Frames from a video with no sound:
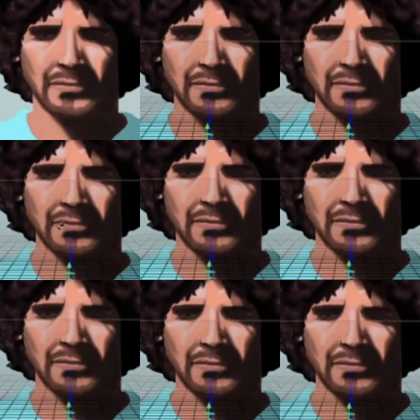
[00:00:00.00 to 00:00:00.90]

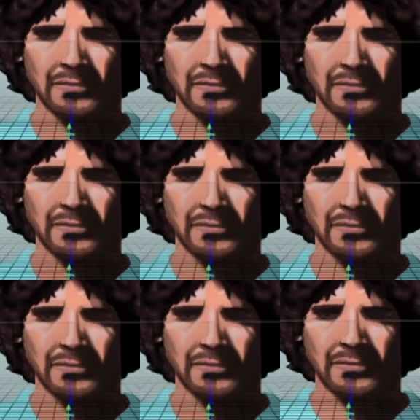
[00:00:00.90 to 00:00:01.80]

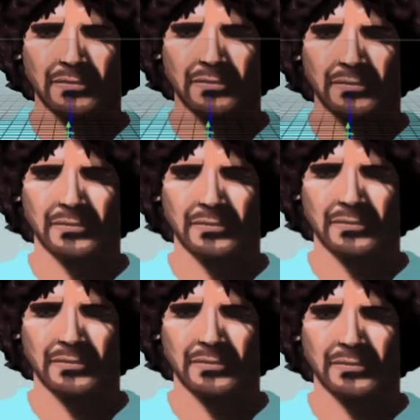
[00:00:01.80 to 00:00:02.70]

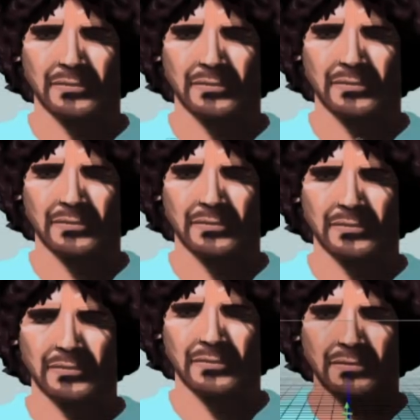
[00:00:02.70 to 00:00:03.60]

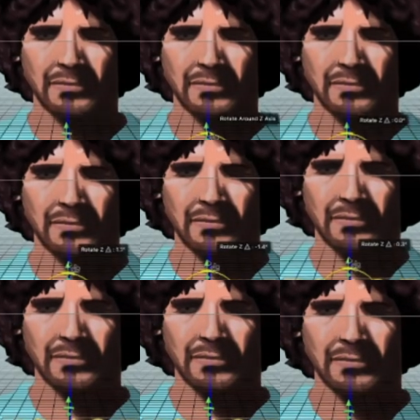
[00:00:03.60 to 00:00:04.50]

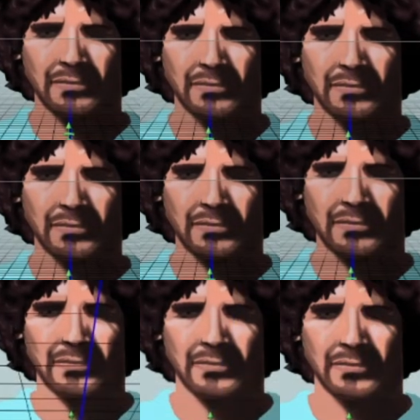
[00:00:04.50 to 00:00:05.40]

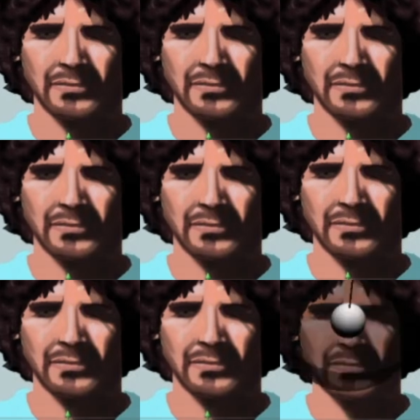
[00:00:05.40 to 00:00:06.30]

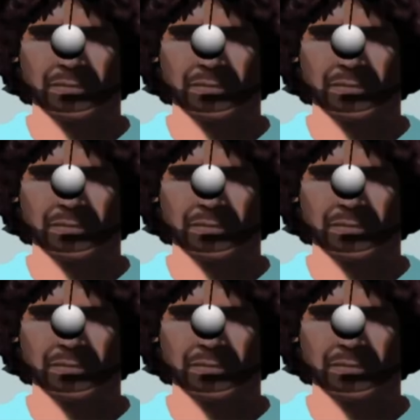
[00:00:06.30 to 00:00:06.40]
Nobody speaks.